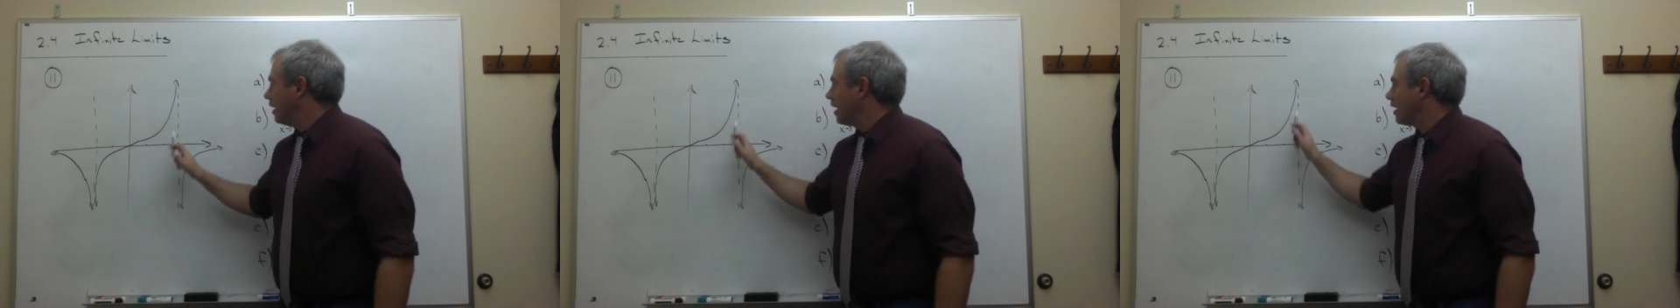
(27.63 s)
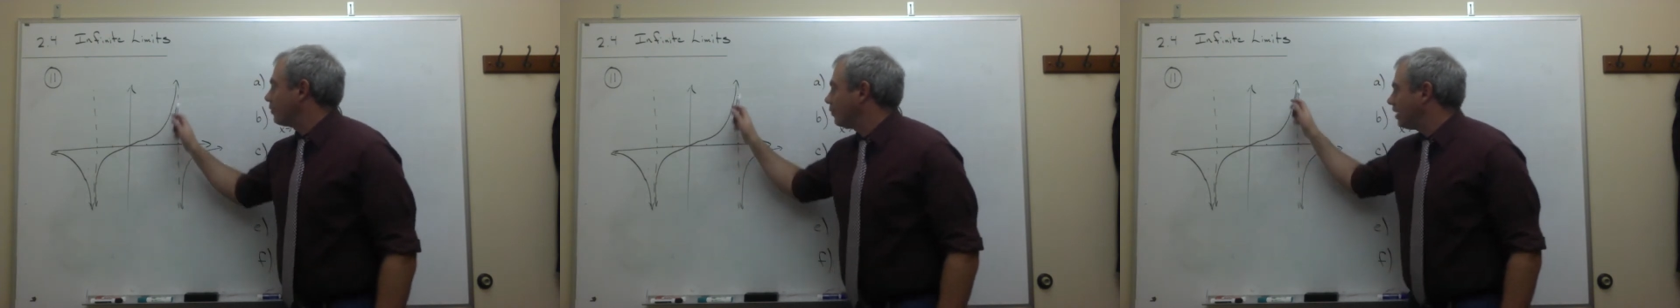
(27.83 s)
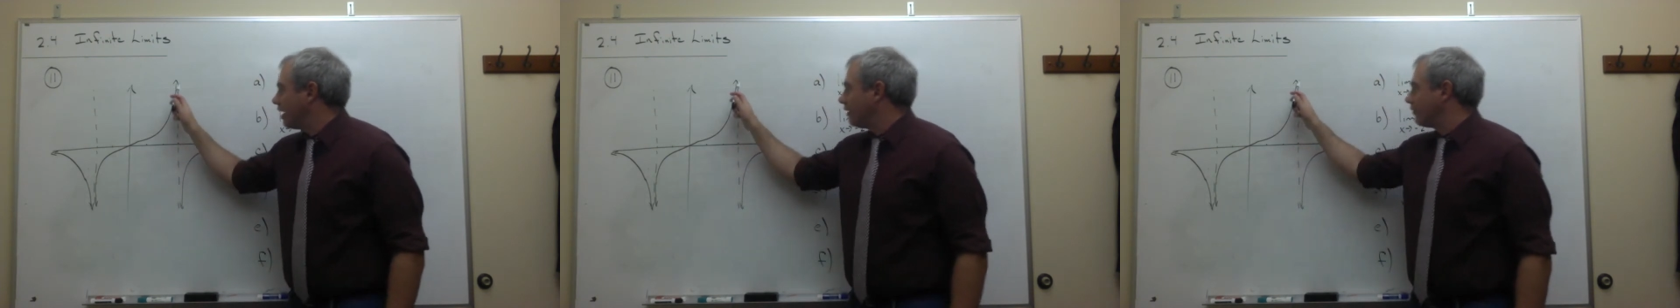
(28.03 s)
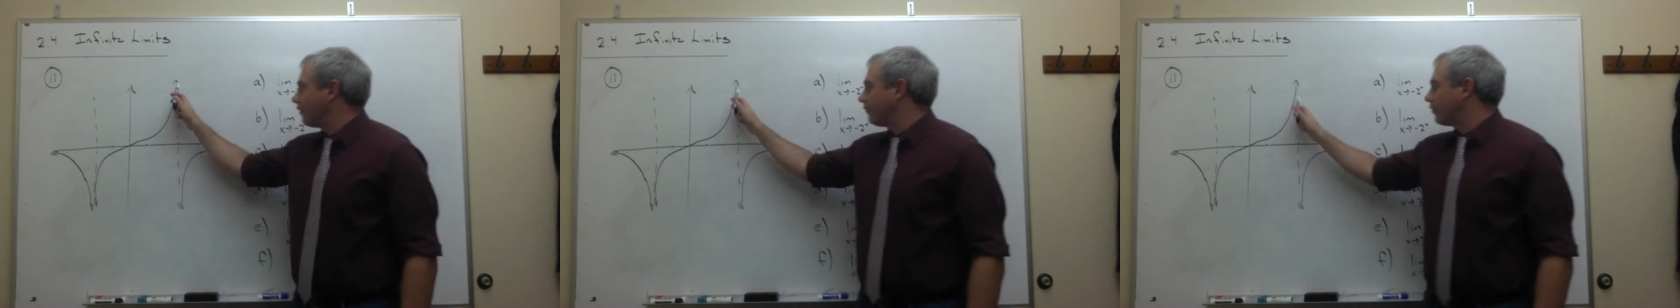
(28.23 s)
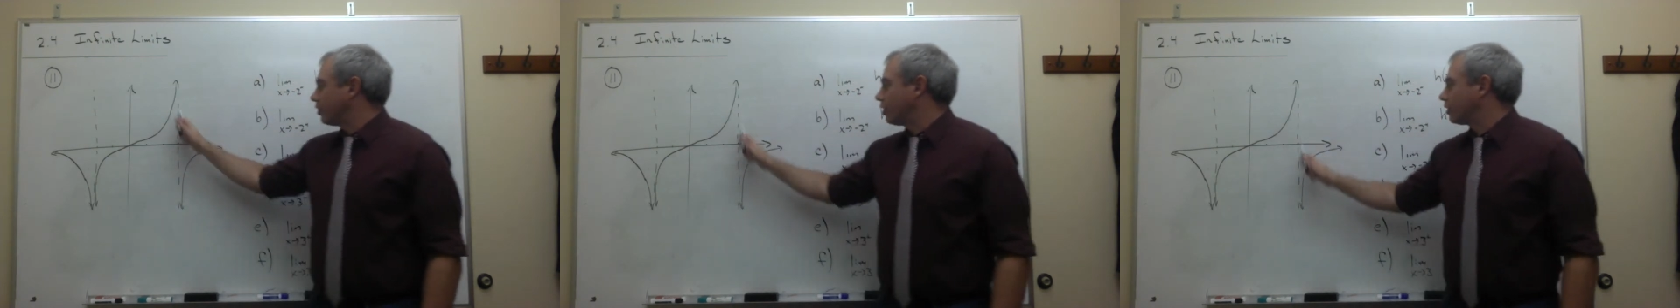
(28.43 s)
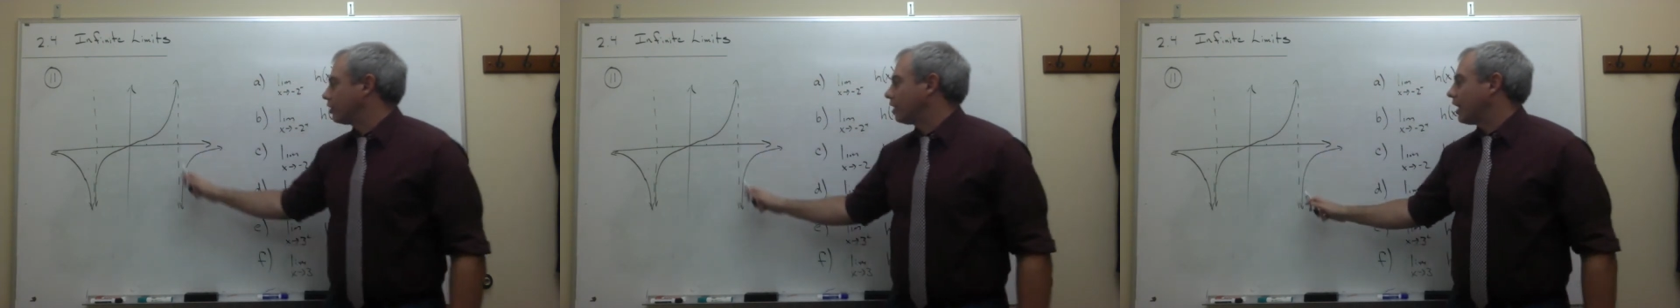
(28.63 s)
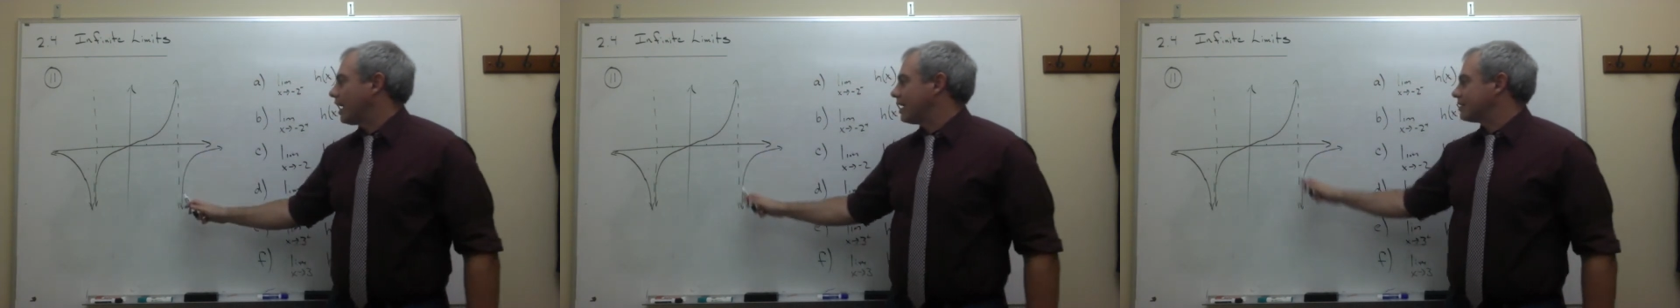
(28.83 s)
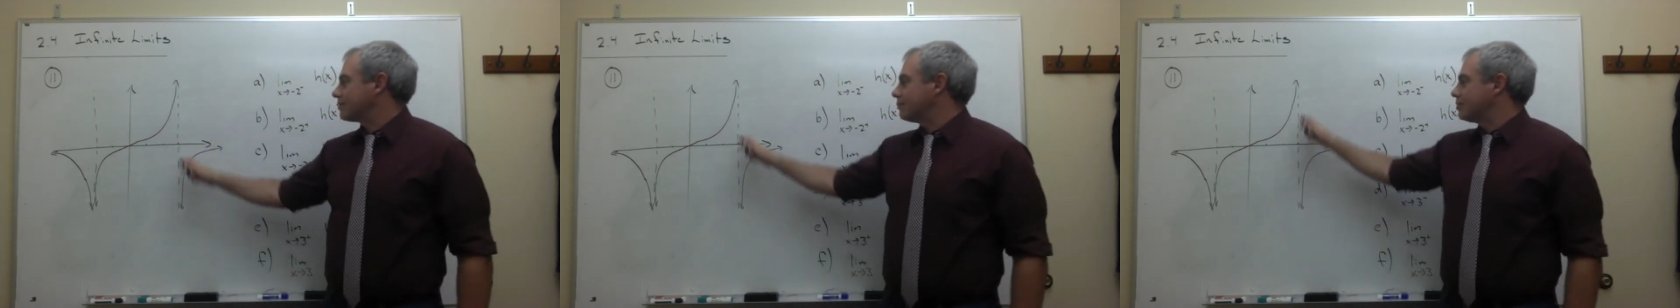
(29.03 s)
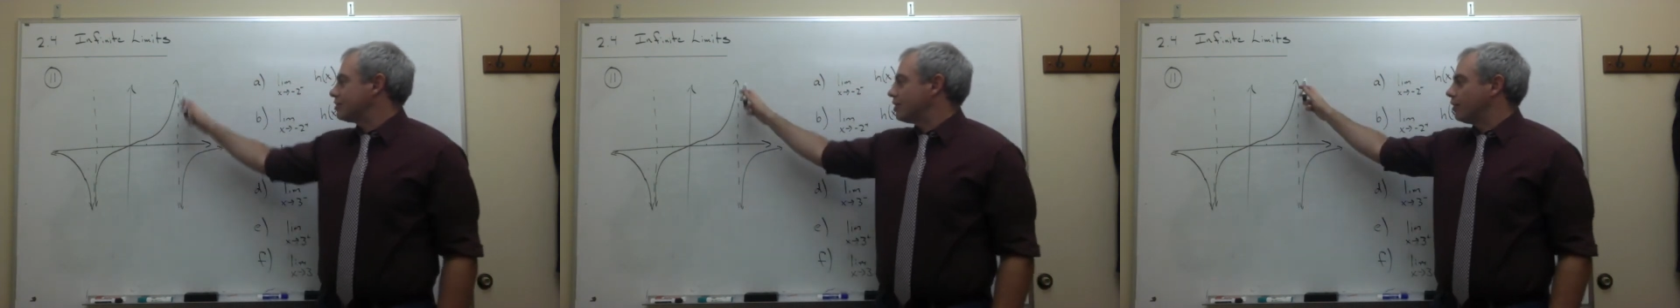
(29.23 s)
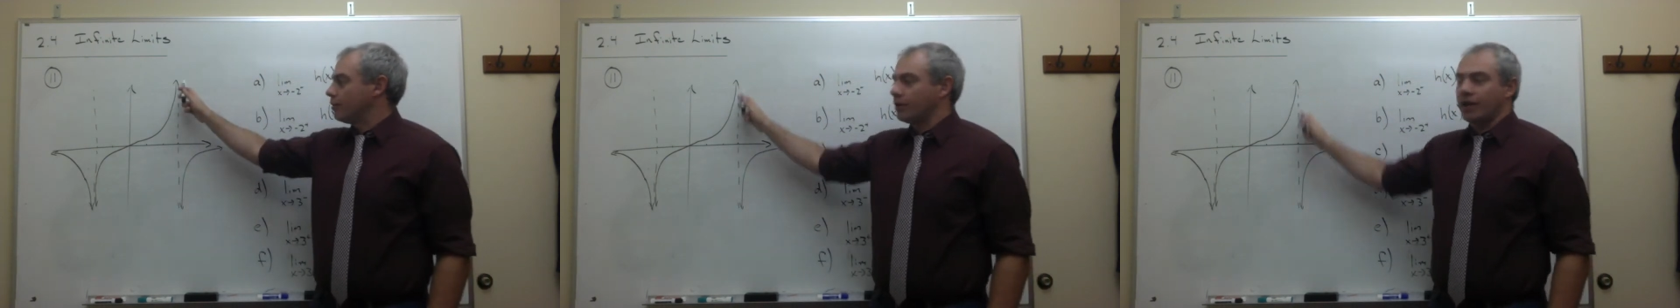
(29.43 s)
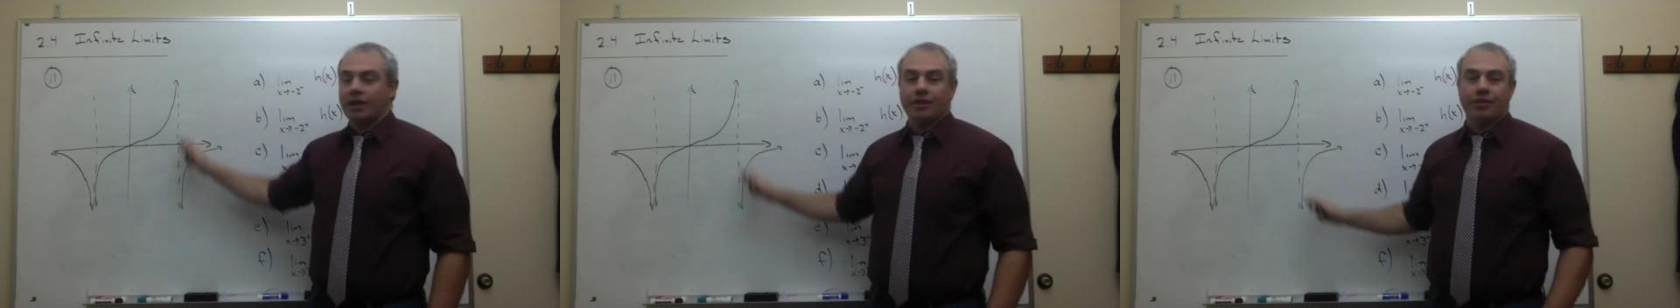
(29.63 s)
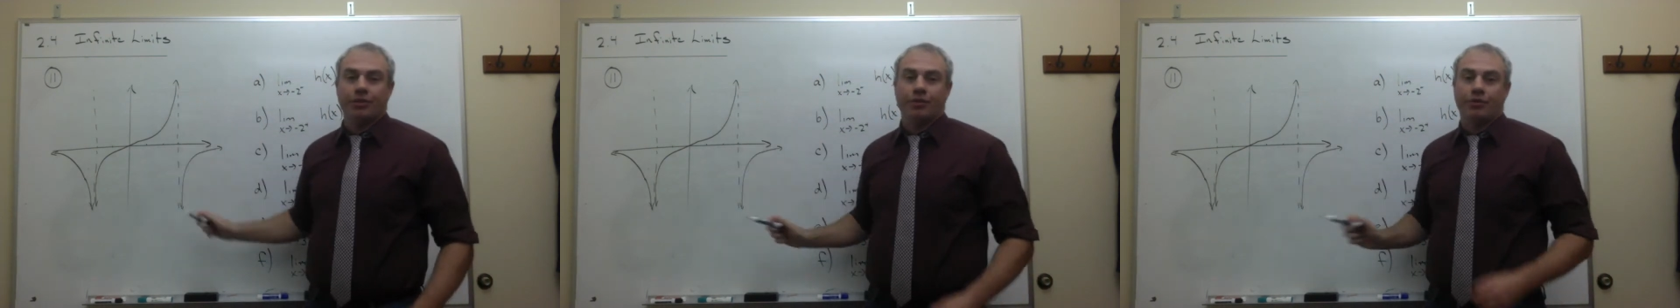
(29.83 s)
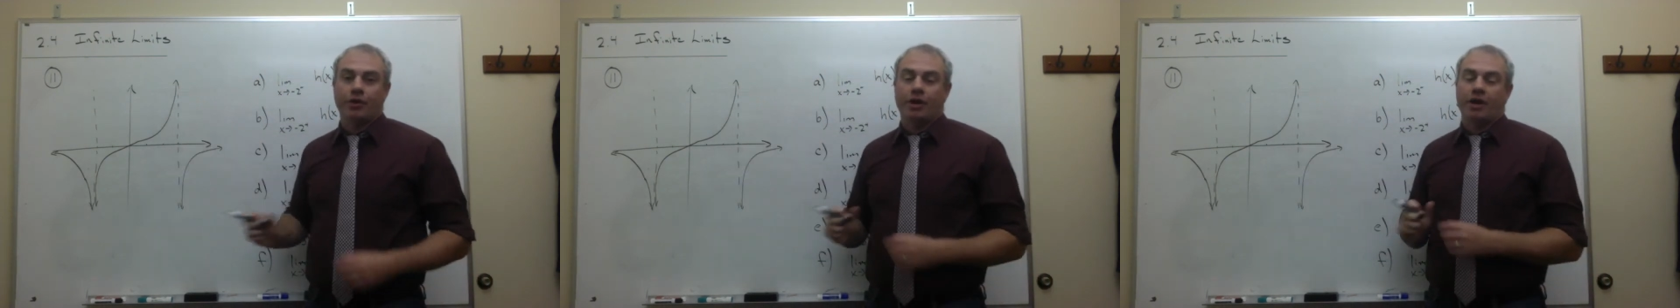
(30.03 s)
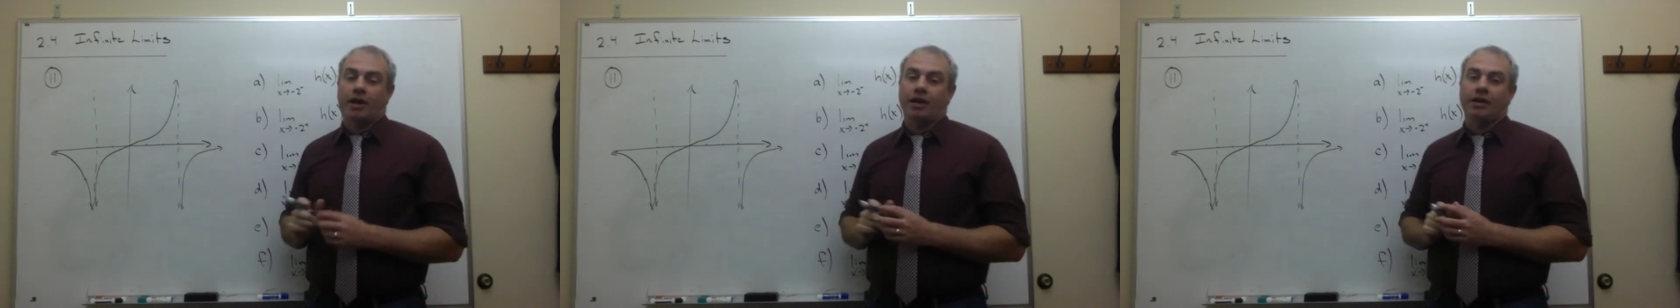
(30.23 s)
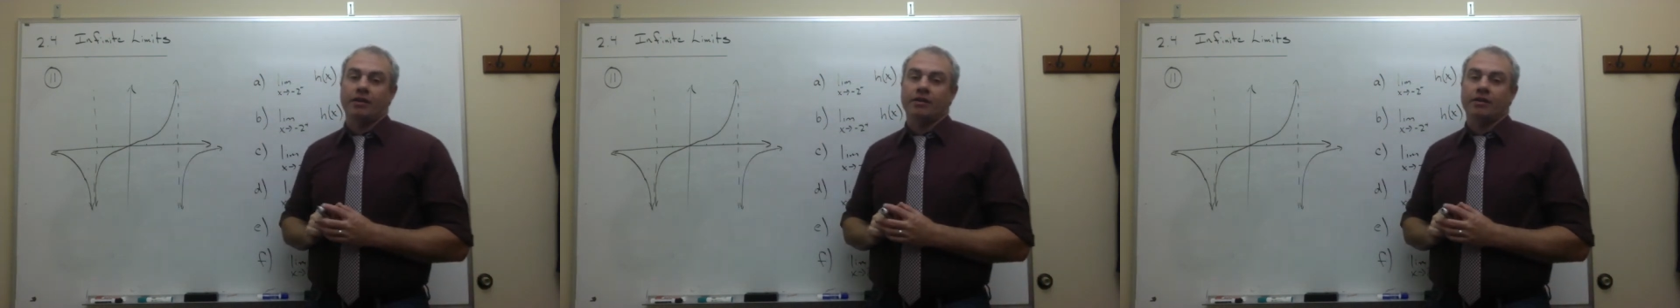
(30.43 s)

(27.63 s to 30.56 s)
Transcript: and we have a vertical asymptote at 3.